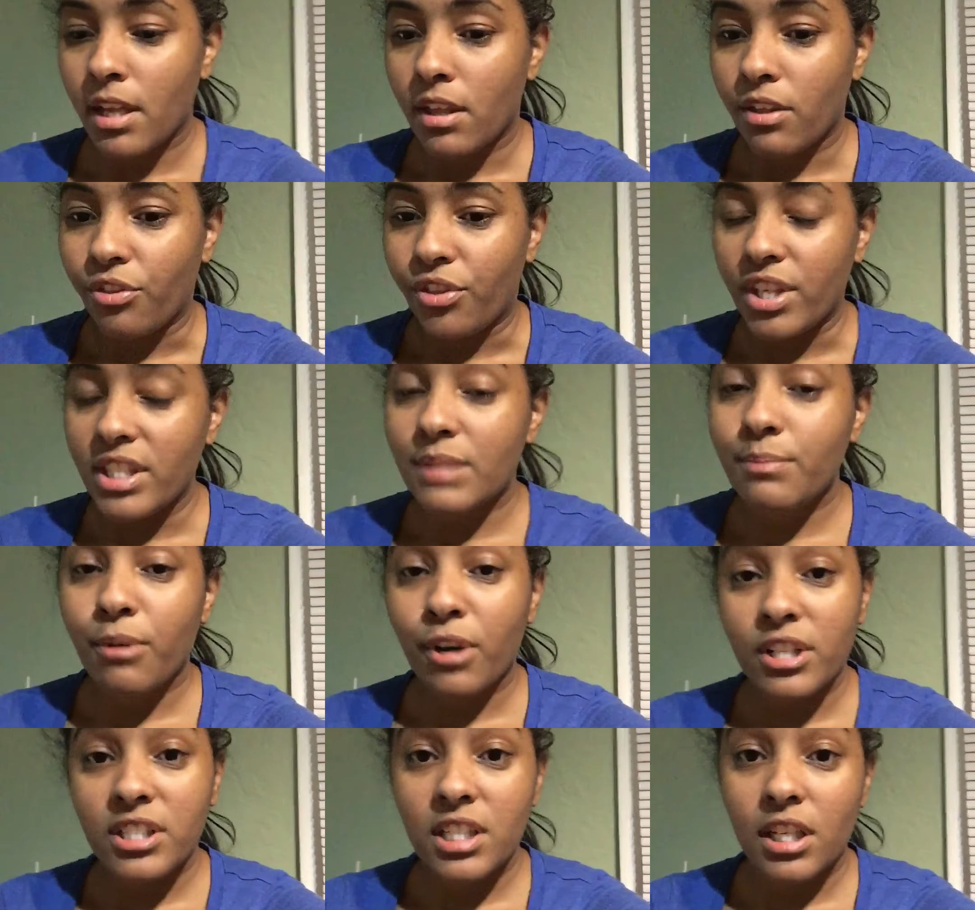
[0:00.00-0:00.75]
This
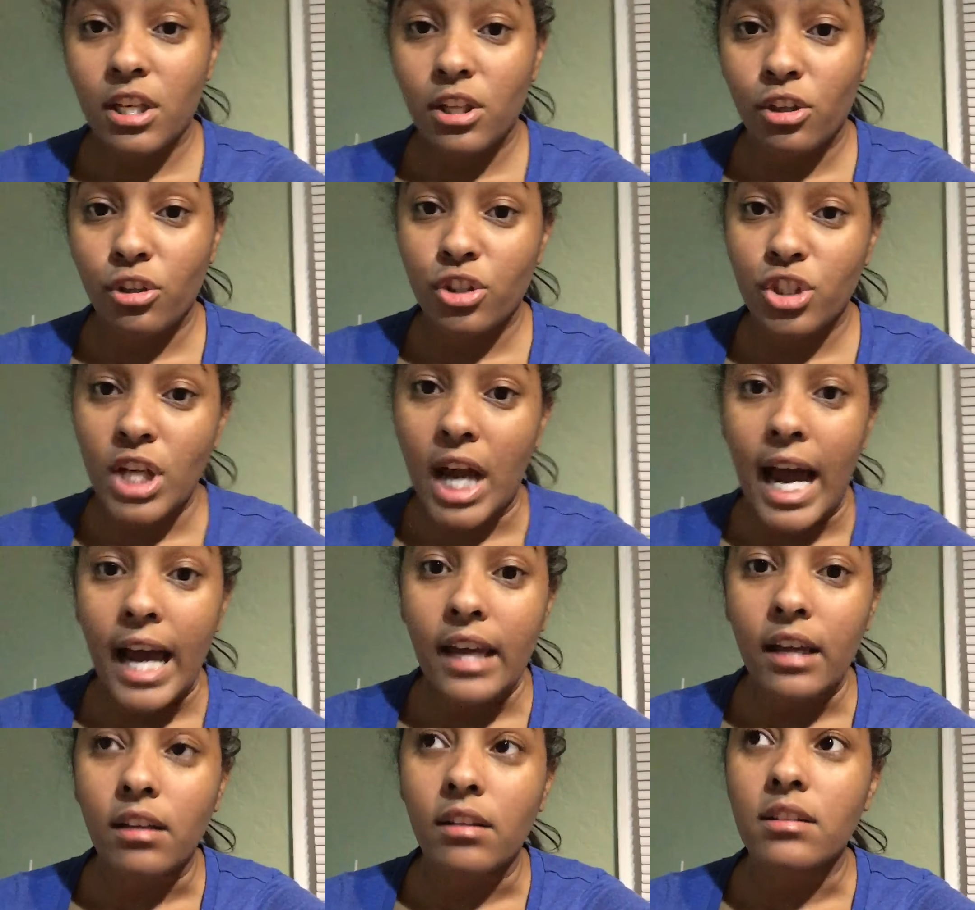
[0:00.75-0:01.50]
particular
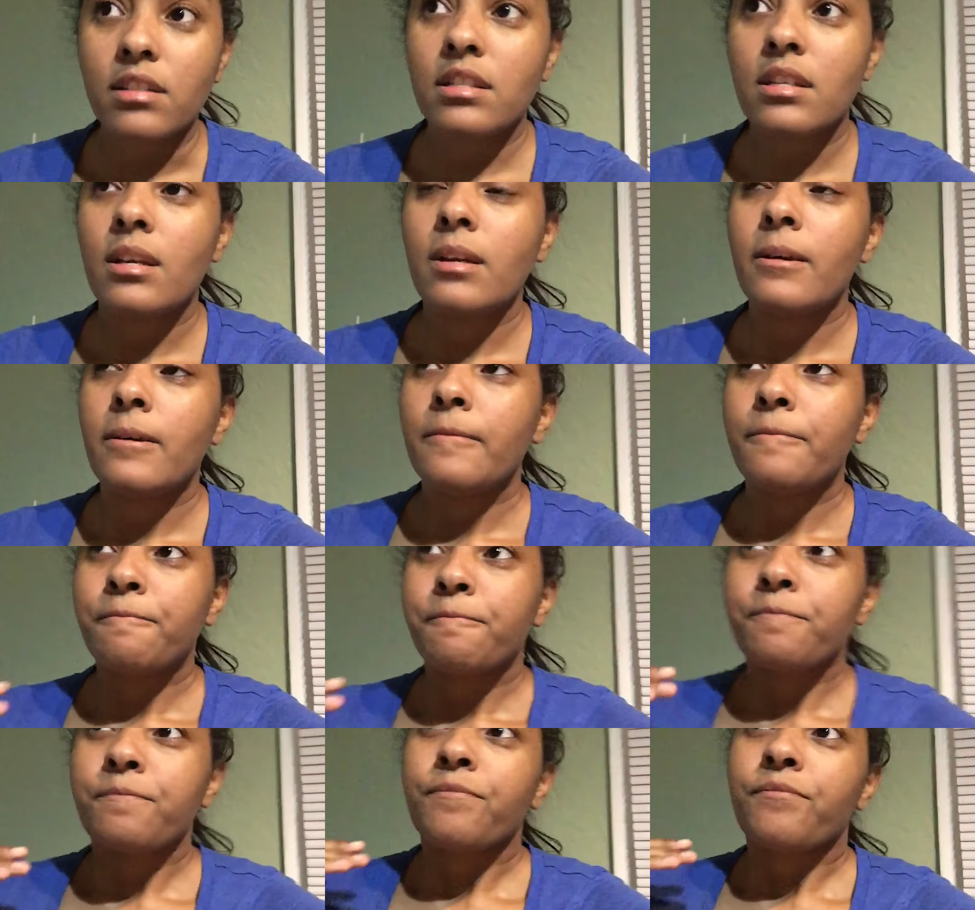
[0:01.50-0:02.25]
child,
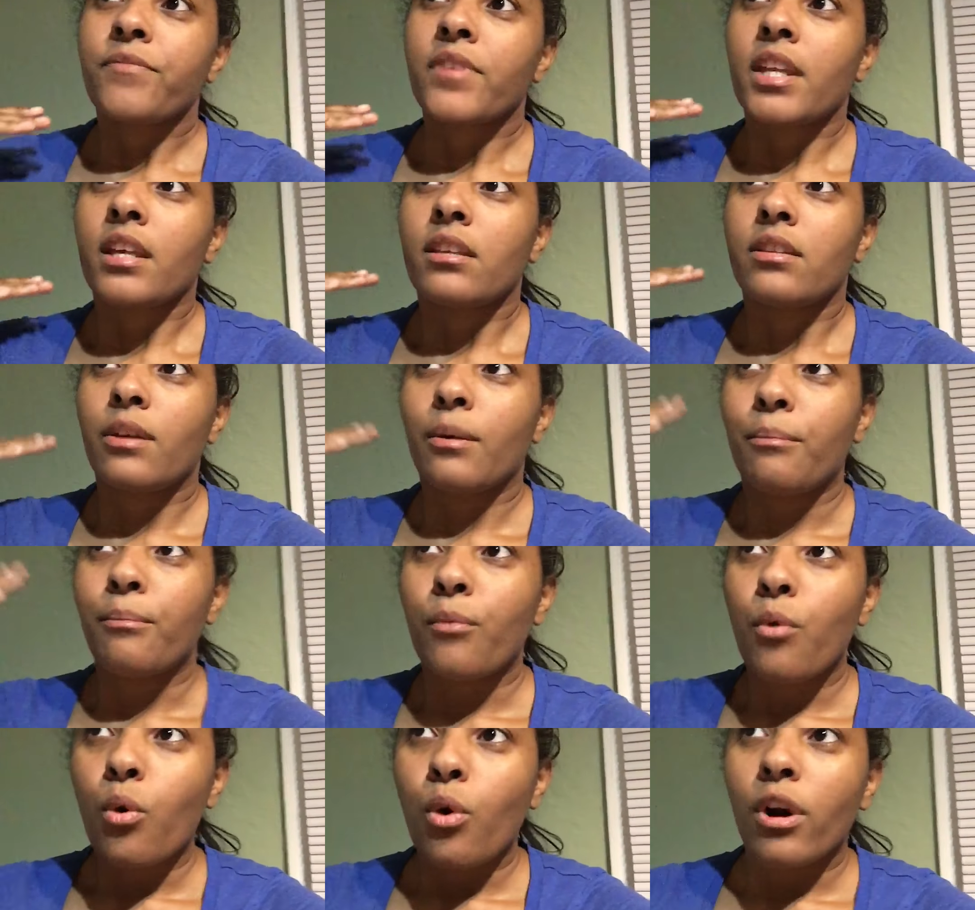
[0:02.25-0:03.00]
the
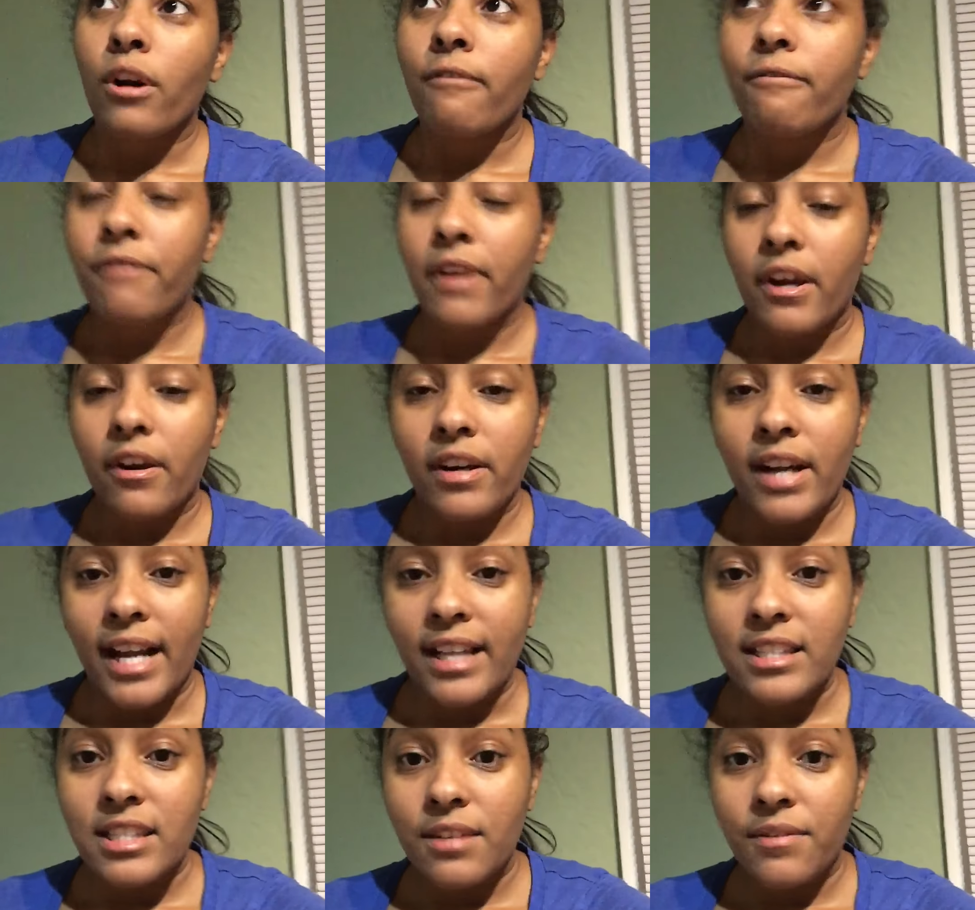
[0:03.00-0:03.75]
more varied
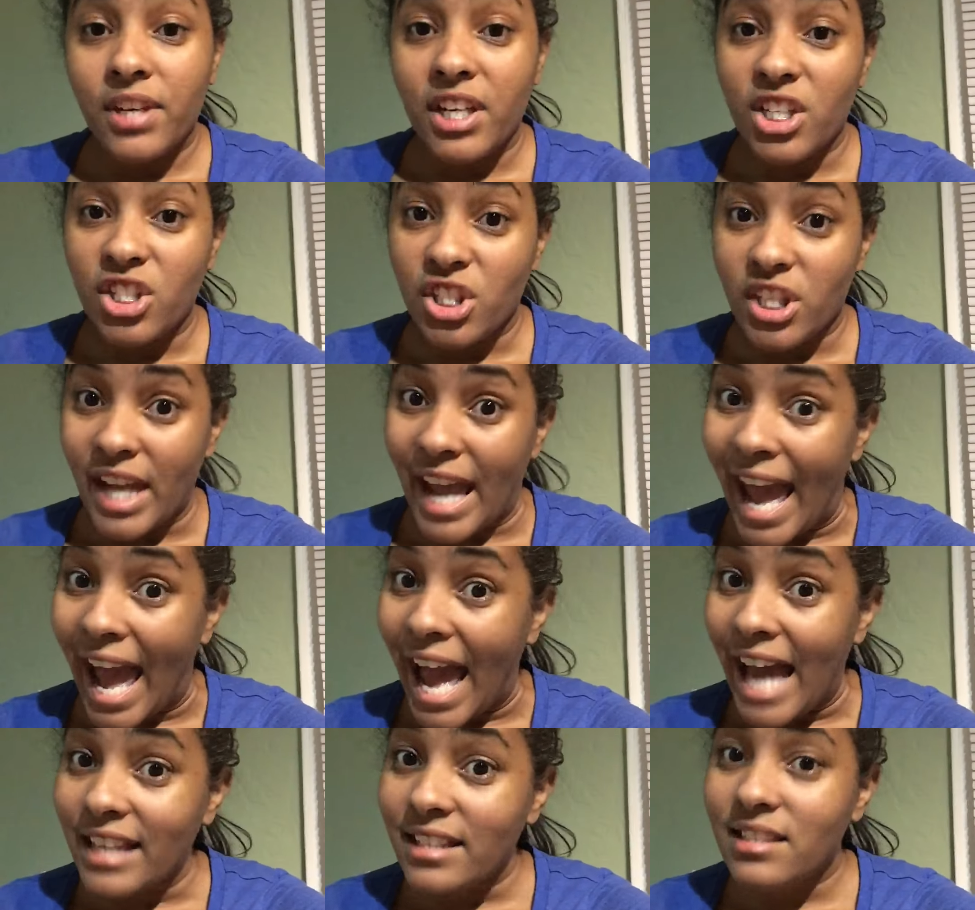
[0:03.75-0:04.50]
activities she
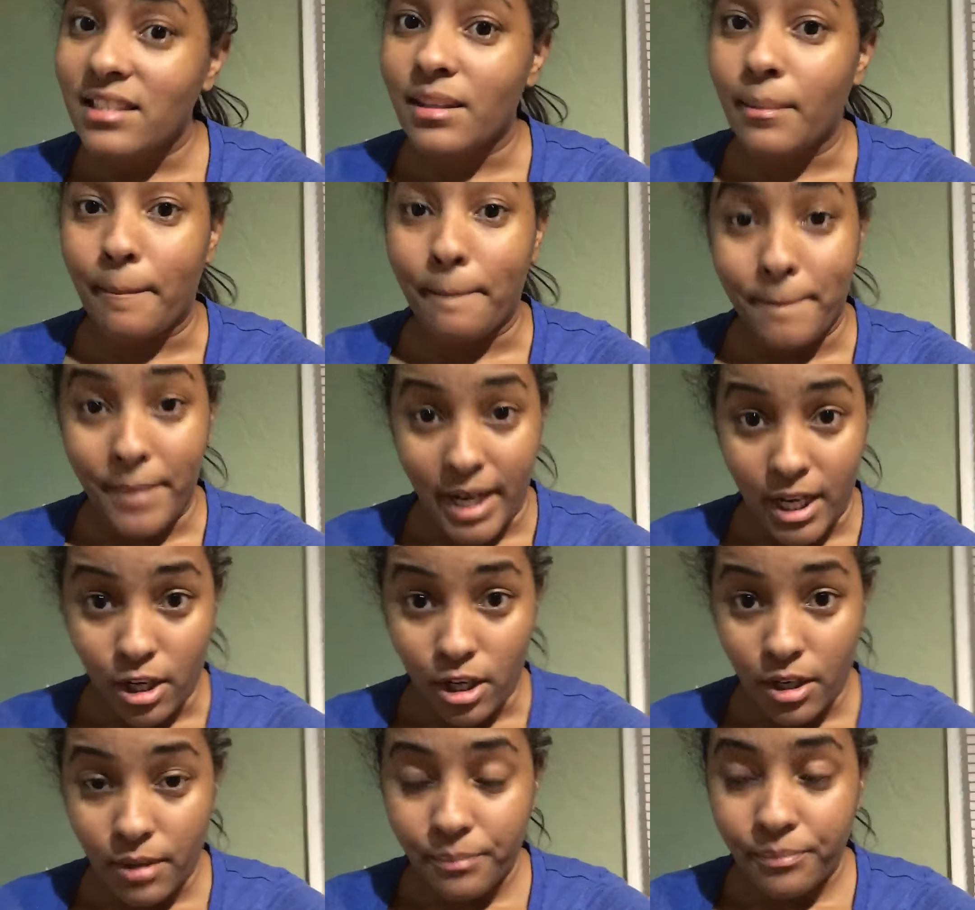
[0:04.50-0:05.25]
has, the
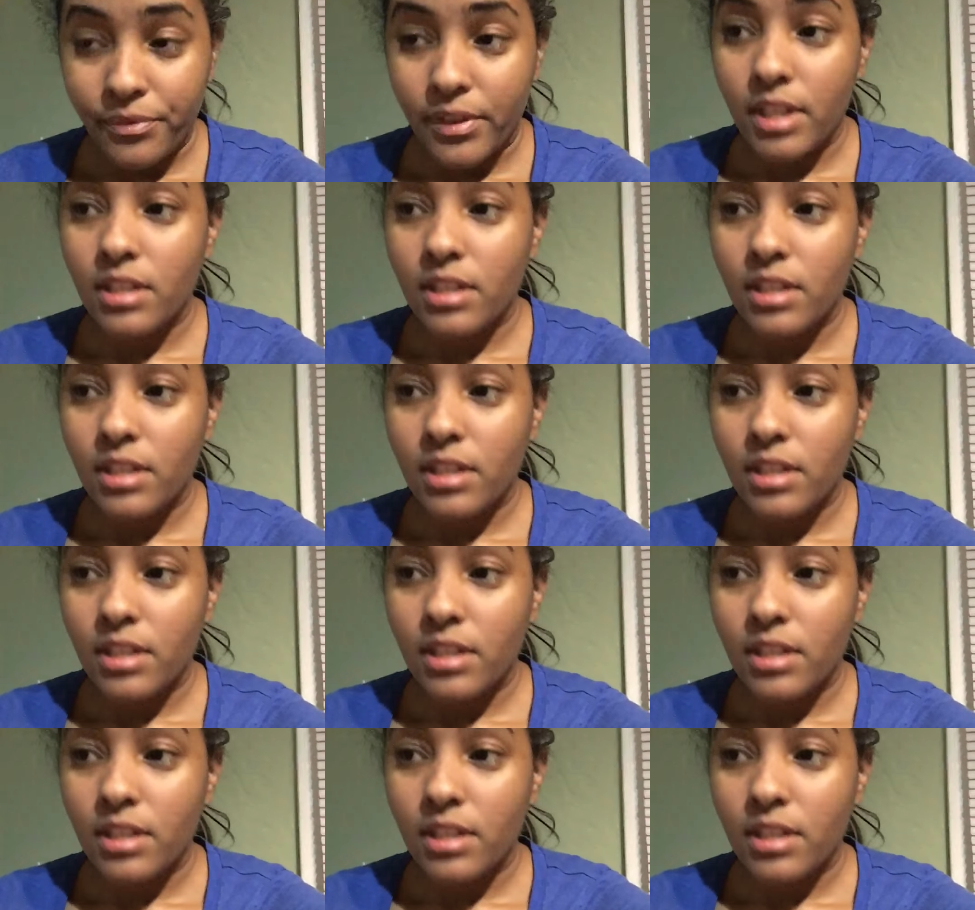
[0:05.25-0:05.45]
better.